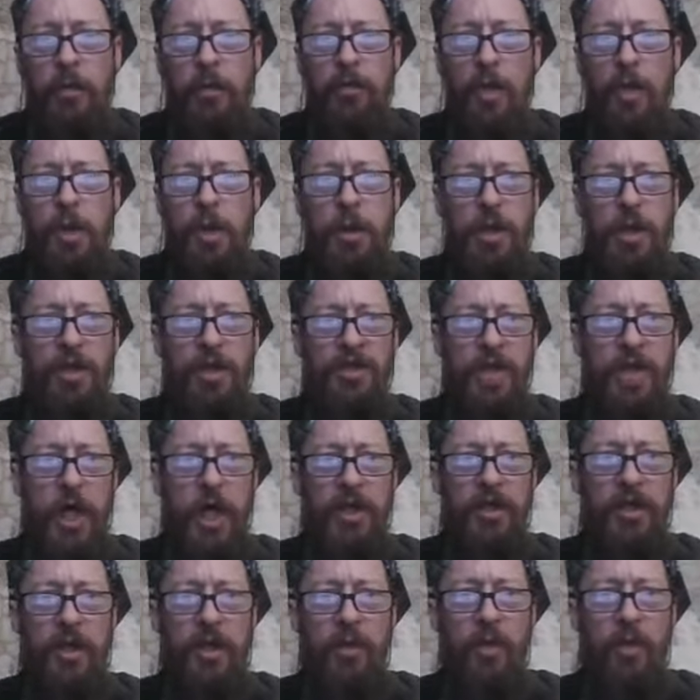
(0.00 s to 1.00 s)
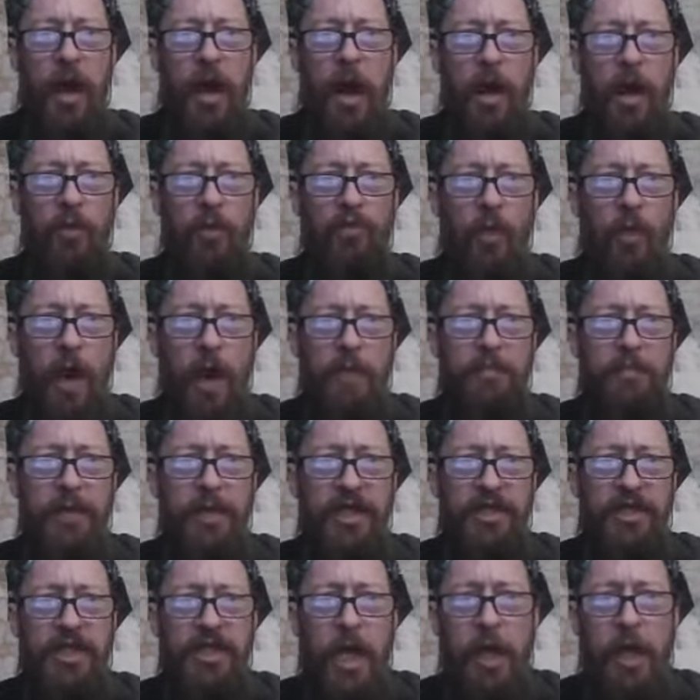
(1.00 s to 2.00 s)
The roofer's on the ground
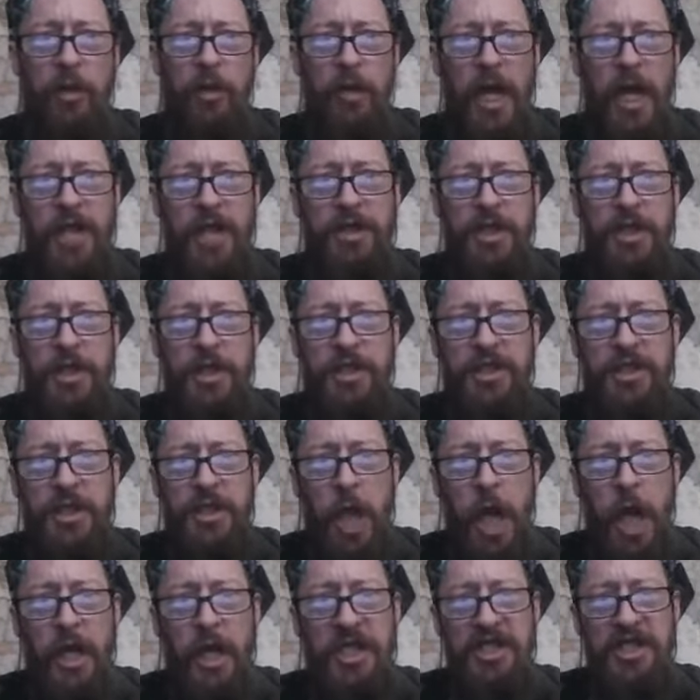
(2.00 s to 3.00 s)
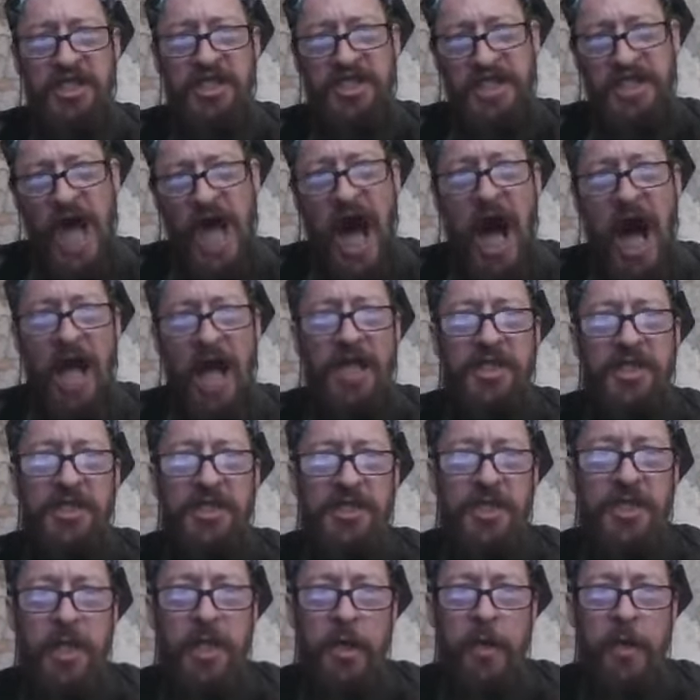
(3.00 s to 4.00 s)
wiping generations on his
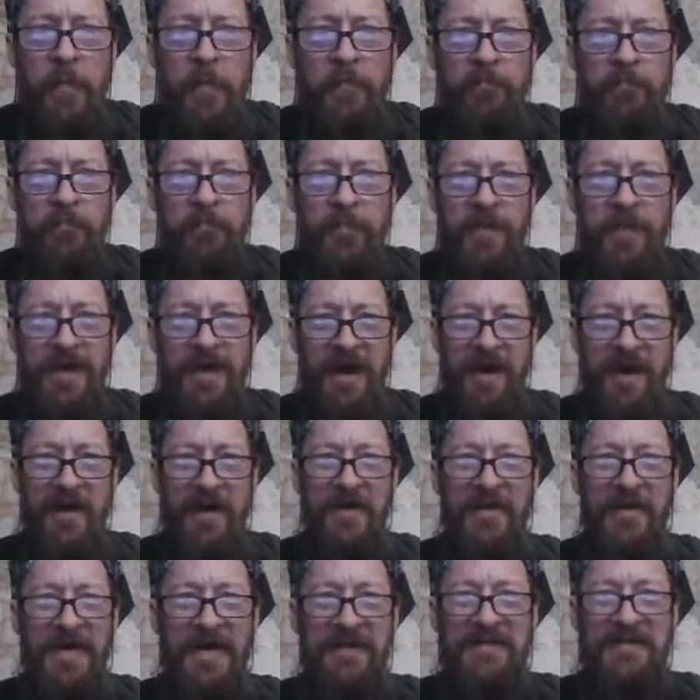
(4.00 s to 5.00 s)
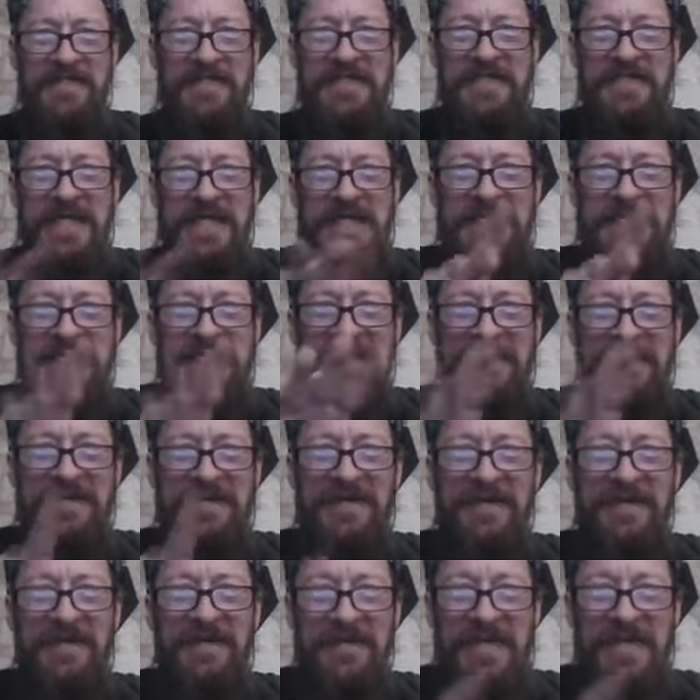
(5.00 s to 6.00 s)
socks. Oh, that was a tasty
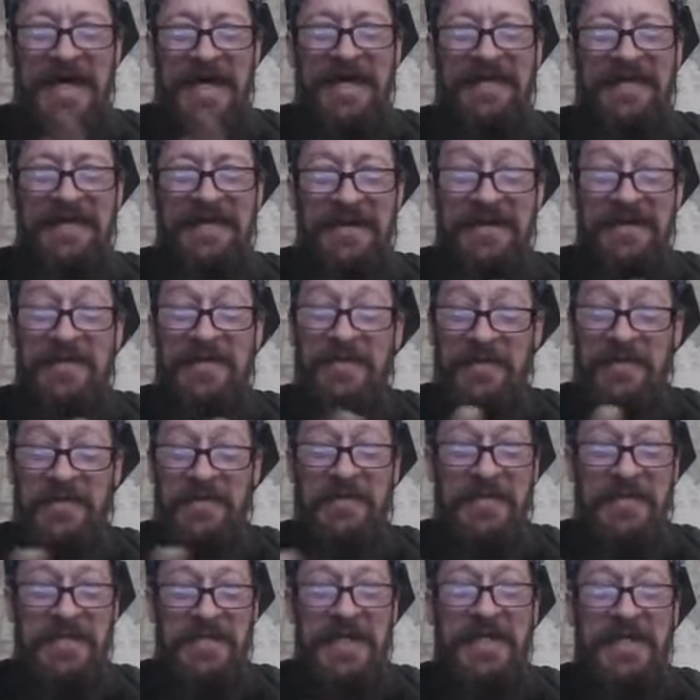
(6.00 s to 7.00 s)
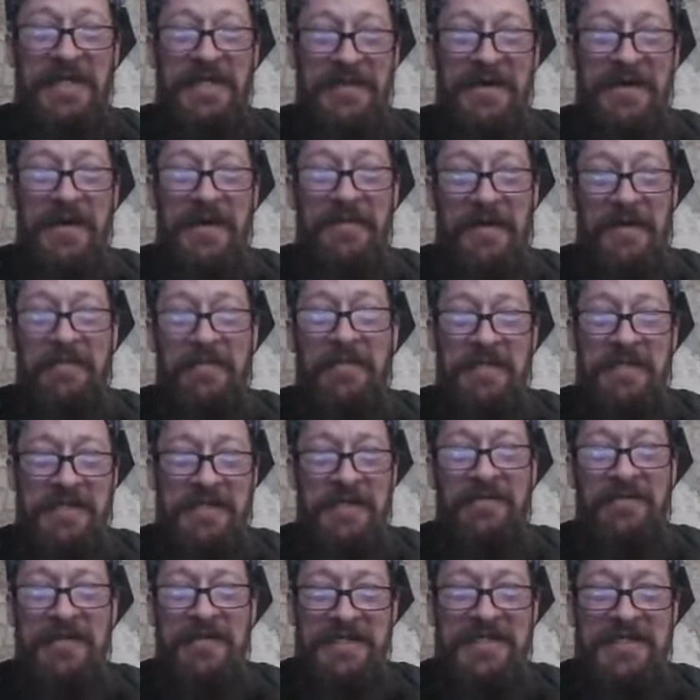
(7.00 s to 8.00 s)
little thing there. The roofers on the ground wiping
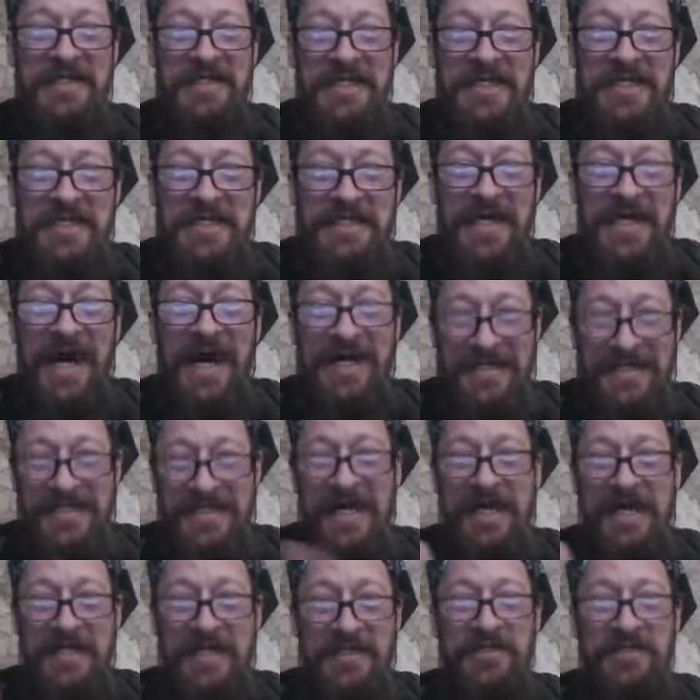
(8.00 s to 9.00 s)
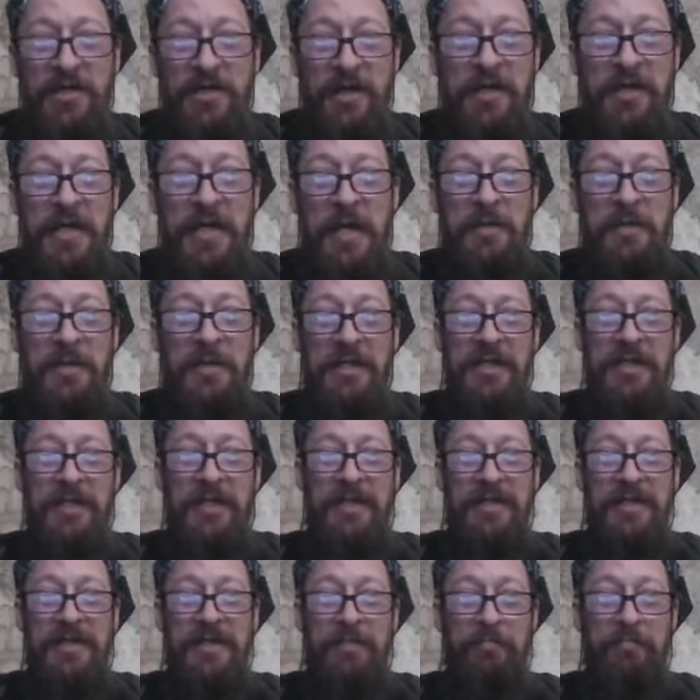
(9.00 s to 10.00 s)
generations in socks. Yeah, he's jerking off in
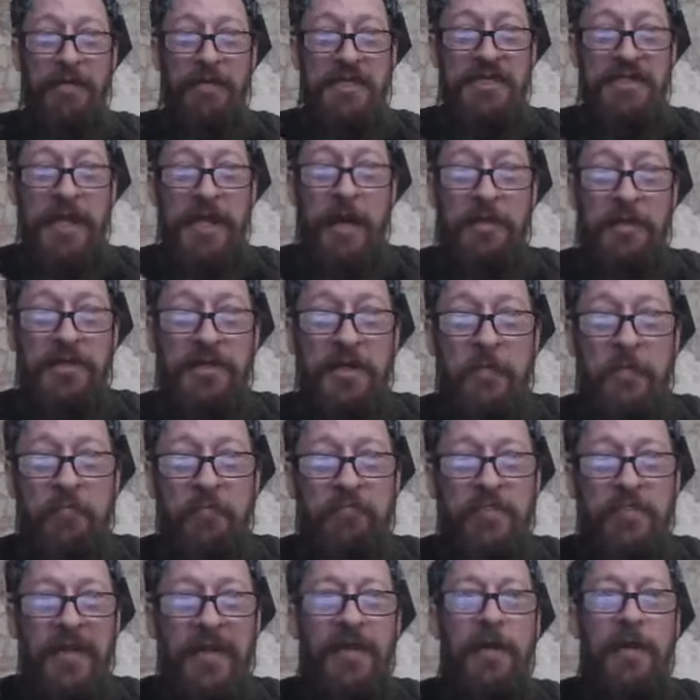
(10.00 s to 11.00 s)
the in the piss house.